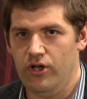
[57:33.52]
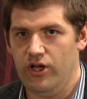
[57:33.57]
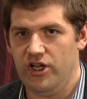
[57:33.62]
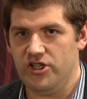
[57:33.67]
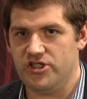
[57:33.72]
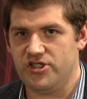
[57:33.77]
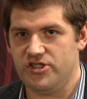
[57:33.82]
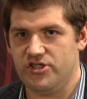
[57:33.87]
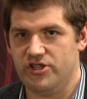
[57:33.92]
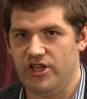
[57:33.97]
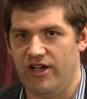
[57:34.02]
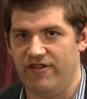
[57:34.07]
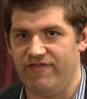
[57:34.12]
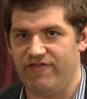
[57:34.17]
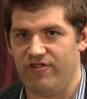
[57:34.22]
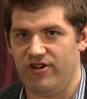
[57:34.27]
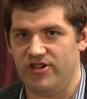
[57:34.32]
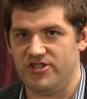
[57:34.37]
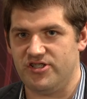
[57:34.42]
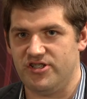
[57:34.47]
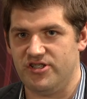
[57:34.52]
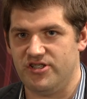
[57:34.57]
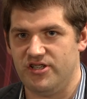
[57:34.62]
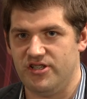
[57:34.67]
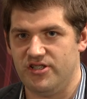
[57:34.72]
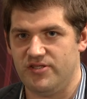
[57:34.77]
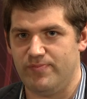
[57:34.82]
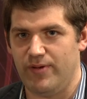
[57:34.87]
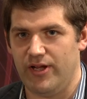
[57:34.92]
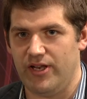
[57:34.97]
it's yeah for us. It,
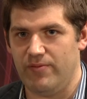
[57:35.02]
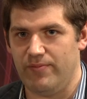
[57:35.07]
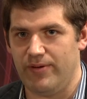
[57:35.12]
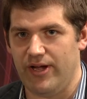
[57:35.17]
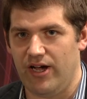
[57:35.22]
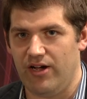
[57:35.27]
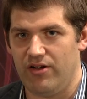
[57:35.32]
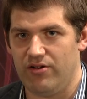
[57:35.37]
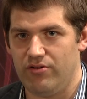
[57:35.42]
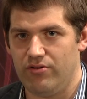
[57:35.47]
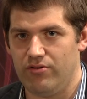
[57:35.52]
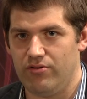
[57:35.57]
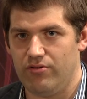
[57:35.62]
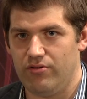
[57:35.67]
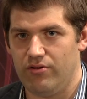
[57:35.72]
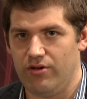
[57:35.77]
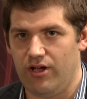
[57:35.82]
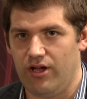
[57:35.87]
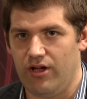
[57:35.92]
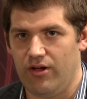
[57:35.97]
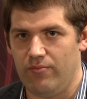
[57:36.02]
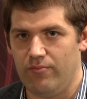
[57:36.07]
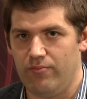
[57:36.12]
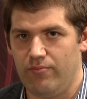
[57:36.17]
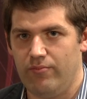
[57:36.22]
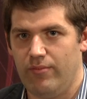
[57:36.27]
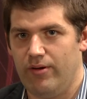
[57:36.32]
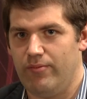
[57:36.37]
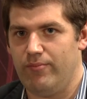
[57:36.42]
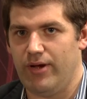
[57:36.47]
it's been about um,
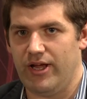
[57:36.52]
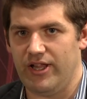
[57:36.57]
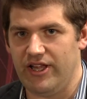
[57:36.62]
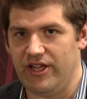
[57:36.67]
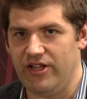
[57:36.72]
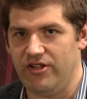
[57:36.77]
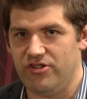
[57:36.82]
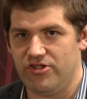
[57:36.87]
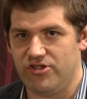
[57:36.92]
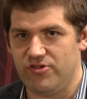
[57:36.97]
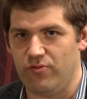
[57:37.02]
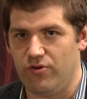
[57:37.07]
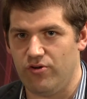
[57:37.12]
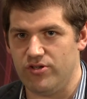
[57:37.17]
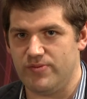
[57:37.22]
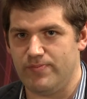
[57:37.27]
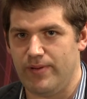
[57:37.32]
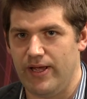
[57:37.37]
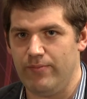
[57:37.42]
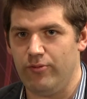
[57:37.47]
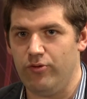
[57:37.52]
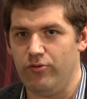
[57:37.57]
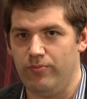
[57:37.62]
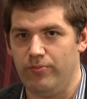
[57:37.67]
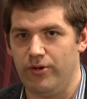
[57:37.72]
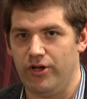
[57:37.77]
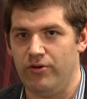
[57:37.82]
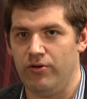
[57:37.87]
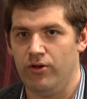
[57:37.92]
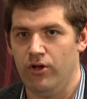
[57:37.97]
mainly towards people.
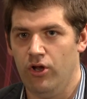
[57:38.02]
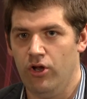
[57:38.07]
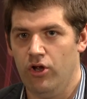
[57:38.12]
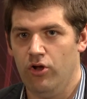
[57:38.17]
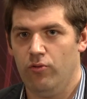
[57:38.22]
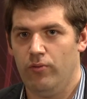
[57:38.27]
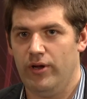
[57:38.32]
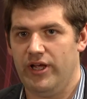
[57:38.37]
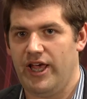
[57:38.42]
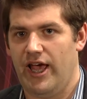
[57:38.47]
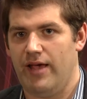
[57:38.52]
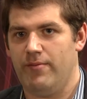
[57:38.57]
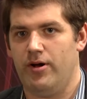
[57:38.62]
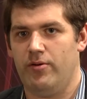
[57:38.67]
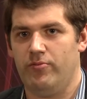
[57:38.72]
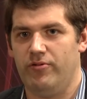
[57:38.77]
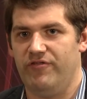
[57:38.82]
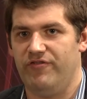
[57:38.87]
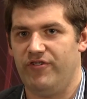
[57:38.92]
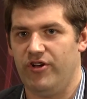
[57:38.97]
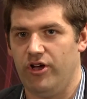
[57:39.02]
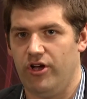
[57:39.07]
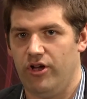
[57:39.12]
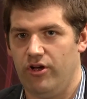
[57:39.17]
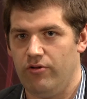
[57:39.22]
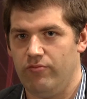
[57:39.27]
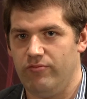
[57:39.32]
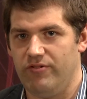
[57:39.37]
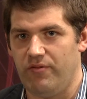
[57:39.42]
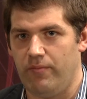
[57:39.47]
But we came up with
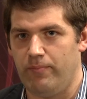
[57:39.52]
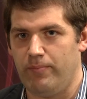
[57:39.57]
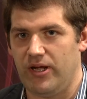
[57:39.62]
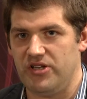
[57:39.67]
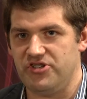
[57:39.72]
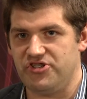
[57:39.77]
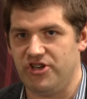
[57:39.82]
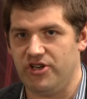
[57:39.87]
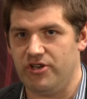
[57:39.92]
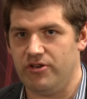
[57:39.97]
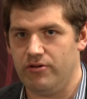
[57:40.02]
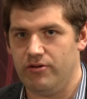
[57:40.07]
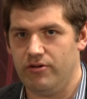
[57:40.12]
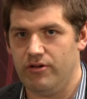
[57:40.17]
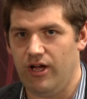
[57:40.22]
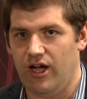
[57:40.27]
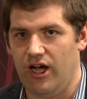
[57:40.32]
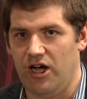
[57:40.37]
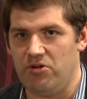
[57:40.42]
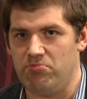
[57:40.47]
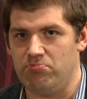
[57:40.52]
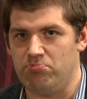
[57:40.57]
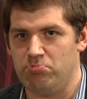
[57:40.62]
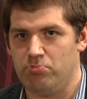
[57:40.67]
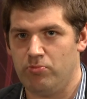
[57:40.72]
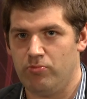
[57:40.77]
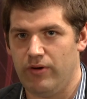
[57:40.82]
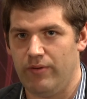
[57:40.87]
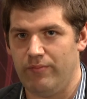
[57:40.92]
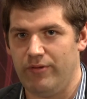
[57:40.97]
a with a budget um,
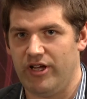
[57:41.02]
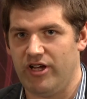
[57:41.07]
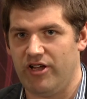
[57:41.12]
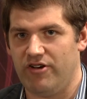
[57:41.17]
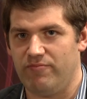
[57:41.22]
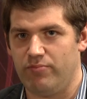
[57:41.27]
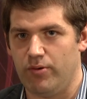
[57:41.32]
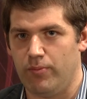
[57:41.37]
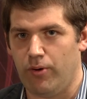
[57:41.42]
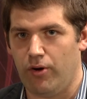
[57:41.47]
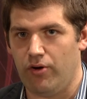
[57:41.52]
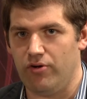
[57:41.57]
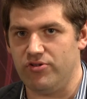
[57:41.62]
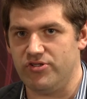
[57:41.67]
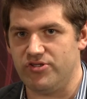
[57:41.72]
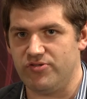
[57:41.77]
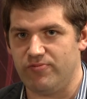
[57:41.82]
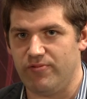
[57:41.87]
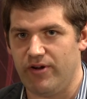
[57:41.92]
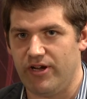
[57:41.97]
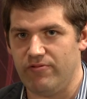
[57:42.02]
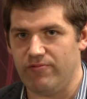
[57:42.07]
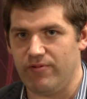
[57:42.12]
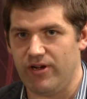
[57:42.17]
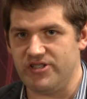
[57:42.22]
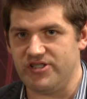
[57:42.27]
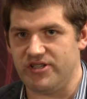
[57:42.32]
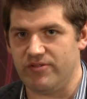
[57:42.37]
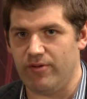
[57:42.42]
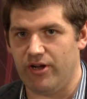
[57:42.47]
when we kind of proposed ra
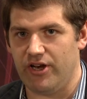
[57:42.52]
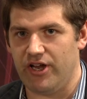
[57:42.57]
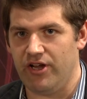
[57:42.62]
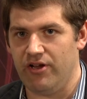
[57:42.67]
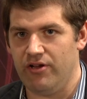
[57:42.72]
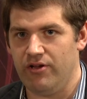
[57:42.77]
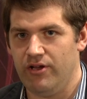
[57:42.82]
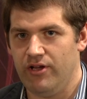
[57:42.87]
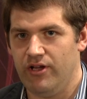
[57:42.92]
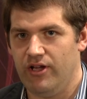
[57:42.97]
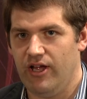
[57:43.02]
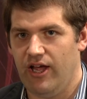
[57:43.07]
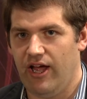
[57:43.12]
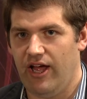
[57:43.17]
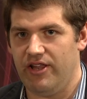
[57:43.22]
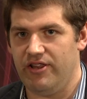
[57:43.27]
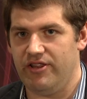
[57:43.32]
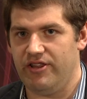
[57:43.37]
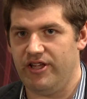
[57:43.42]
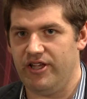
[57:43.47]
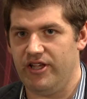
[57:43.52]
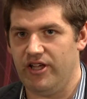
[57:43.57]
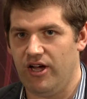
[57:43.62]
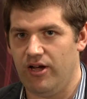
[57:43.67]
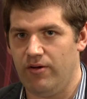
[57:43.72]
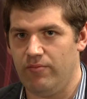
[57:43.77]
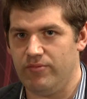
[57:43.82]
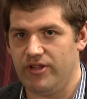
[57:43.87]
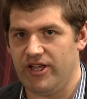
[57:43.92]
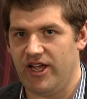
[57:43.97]
raising money, and the
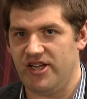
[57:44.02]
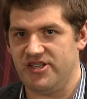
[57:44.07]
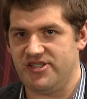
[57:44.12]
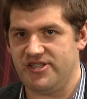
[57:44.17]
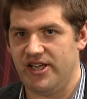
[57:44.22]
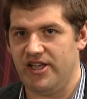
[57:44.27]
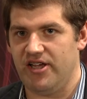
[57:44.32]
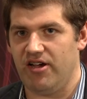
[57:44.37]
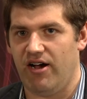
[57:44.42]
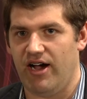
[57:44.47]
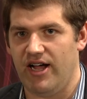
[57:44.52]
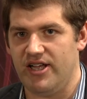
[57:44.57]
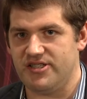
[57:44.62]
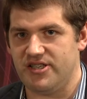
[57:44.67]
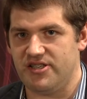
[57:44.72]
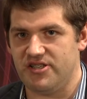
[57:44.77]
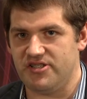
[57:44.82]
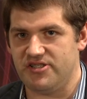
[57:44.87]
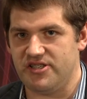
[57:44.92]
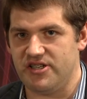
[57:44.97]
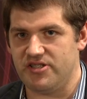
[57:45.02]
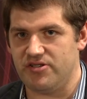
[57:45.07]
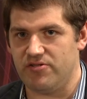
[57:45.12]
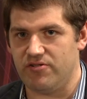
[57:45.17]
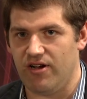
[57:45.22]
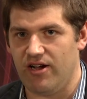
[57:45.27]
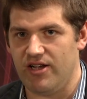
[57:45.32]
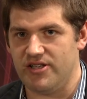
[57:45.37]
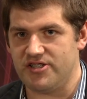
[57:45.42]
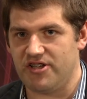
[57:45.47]
um, the AC guys and the Singtel
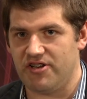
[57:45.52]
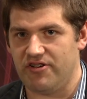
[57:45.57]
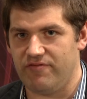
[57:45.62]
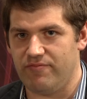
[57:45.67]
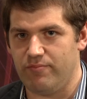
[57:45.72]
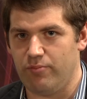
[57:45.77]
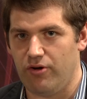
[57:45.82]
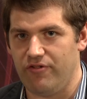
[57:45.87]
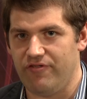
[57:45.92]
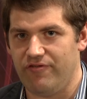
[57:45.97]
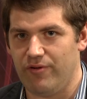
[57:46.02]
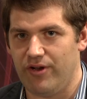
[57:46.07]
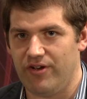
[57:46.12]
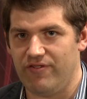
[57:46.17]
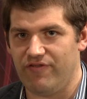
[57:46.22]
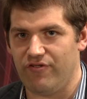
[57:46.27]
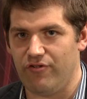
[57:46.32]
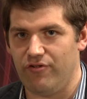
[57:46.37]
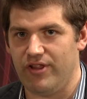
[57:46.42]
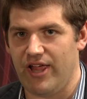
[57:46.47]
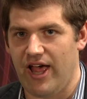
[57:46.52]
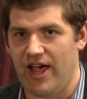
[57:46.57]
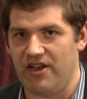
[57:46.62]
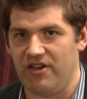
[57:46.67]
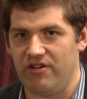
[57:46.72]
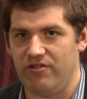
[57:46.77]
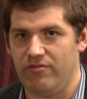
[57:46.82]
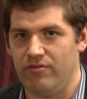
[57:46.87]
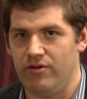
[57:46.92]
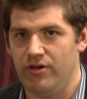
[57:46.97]
guys kind of both went through that
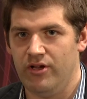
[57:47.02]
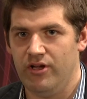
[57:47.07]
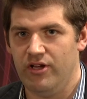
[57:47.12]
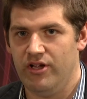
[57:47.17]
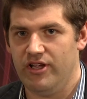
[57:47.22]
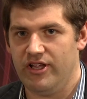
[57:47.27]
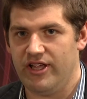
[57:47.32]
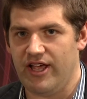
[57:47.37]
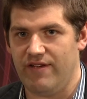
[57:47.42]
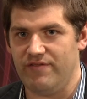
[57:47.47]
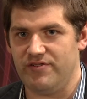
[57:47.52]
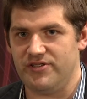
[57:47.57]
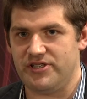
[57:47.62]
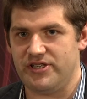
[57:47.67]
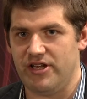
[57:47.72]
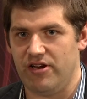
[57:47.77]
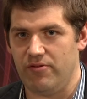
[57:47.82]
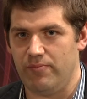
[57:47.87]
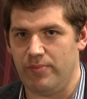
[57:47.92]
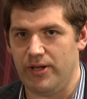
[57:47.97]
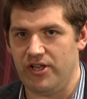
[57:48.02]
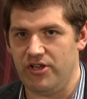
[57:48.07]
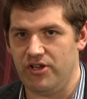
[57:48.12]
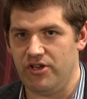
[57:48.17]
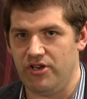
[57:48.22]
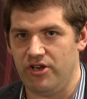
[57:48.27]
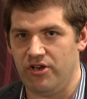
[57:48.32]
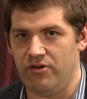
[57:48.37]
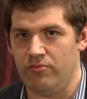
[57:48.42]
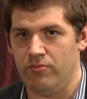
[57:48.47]
and gave us their
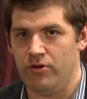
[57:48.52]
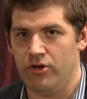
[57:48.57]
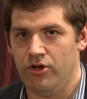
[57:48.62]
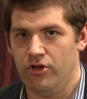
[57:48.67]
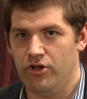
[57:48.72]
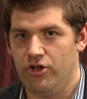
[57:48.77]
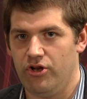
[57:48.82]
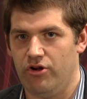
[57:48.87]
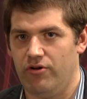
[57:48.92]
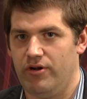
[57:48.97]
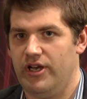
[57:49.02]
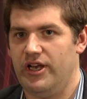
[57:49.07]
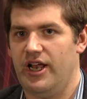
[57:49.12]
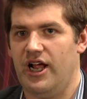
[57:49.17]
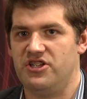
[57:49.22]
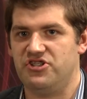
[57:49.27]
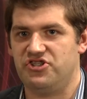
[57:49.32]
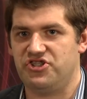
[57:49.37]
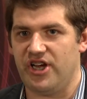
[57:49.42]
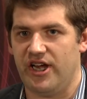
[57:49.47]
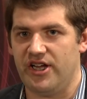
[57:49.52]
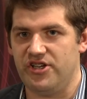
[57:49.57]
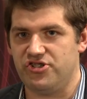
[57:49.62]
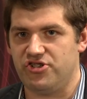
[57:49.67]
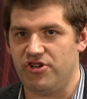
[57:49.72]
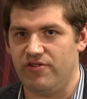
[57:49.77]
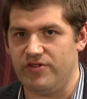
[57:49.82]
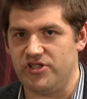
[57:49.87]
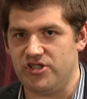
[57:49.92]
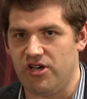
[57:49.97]
opinion. And you know, it has
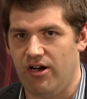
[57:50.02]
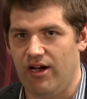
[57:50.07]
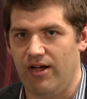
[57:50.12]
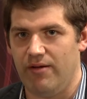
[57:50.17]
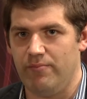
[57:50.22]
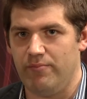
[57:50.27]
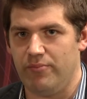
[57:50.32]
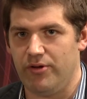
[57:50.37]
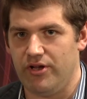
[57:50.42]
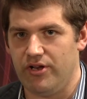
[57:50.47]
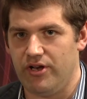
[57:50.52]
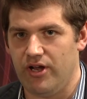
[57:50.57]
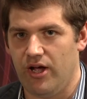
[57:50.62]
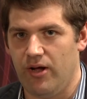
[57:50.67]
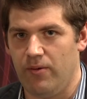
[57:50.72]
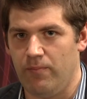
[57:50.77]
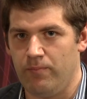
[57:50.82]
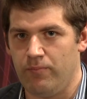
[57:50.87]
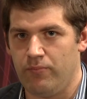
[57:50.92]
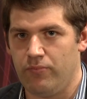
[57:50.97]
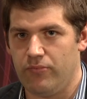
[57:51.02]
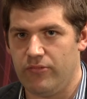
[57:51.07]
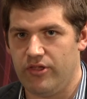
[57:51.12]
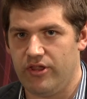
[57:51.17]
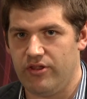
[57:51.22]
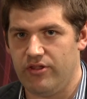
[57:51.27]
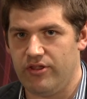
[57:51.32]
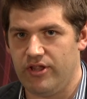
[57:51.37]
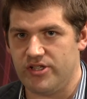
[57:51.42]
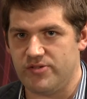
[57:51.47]
changed over time, but um,
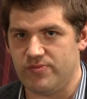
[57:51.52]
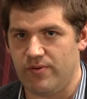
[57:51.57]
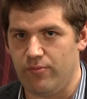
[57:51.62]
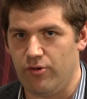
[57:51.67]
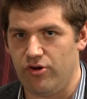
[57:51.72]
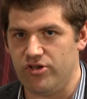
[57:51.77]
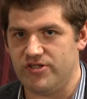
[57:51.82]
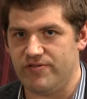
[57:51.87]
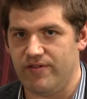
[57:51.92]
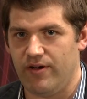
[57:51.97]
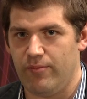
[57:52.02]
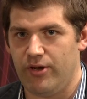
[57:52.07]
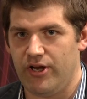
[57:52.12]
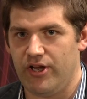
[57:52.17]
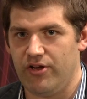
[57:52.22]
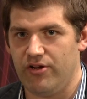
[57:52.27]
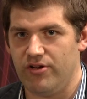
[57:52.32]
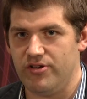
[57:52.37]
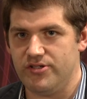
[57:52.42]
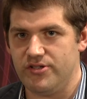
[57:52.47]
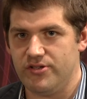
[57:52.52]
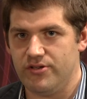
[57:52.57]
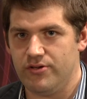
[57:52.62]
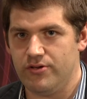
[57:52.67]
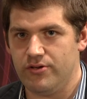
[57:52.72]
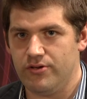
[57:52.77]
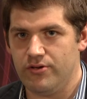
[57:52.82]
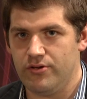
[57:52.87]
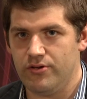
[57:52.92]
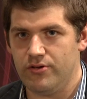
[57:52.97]
th that's where most of our money goes.
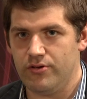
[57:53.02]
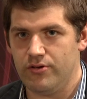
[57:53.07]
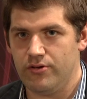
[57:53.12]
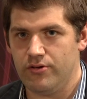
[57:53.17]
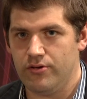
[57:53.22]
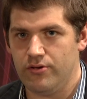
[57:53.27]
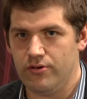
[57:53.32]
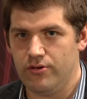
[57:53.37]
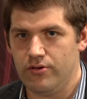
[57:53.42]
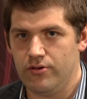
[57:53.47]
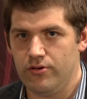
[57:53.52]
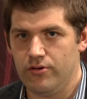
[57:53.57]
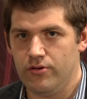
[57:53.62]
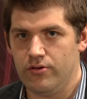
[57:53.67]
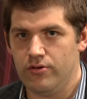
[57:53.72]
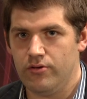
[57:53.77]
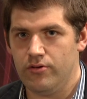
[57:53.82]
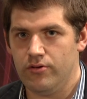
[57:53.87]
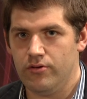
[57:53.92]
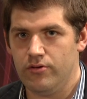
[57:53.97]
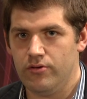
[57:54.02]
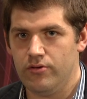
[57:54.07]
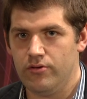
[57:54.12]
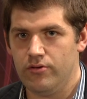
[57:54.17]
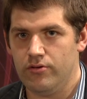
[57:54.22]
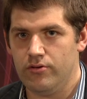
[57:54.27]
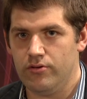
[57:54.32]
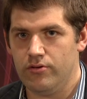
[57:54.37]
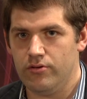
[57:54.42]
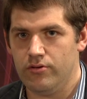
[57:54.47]
Yeah, but so do you
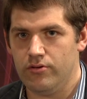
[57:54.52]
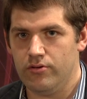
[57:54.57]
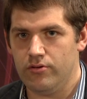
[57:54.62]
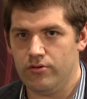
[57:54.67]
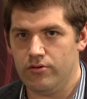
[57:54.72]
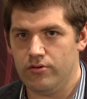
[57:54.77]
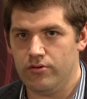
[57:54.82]
reckon like?